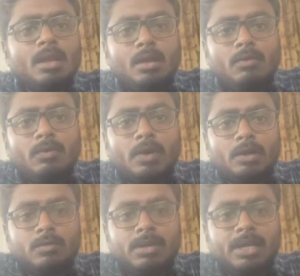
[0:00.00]

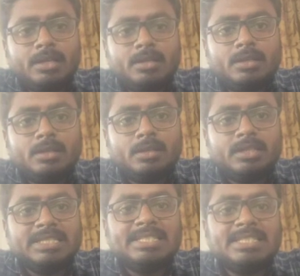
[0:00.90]
Followed by the
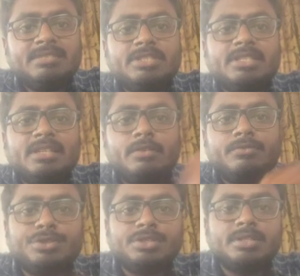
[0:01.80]
intermediate level
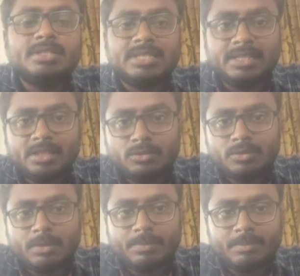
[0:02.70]
features is nothing to
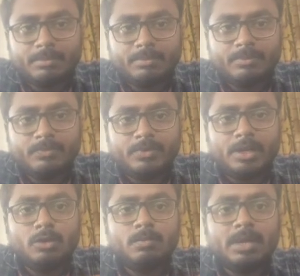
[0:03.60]

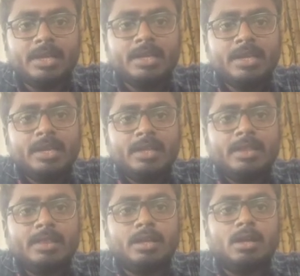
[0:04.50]
followed by
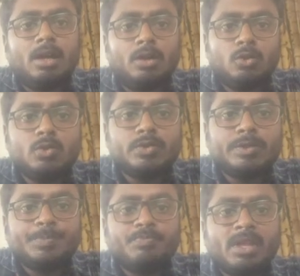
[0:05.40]
the contours
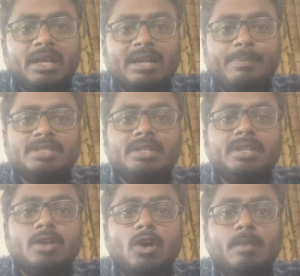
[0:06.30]
representing
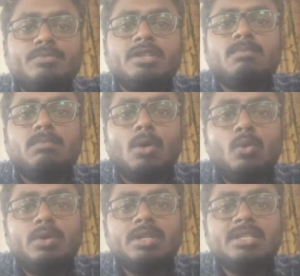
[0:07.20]
object
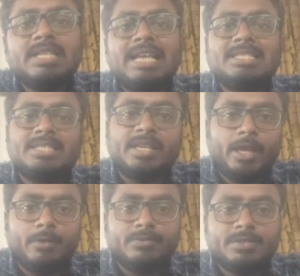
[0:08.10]
boundaries as curves.